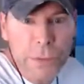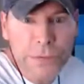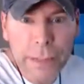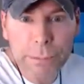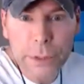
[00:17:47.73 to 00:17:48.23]

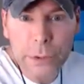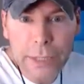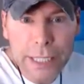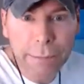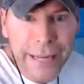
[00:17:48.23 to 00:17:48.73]
that blue
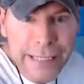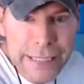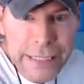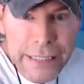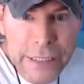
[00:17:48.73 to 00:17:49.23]
line back in
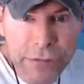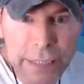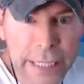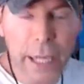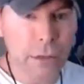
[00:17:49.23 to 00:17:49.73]
and even
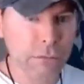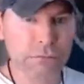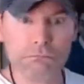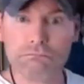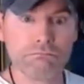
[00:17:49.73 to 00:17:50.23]
it out.
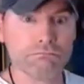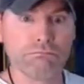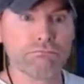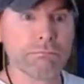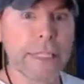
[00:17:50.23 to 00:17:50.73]

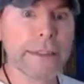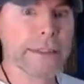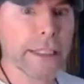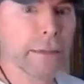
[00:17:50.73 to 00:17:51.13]
That's it.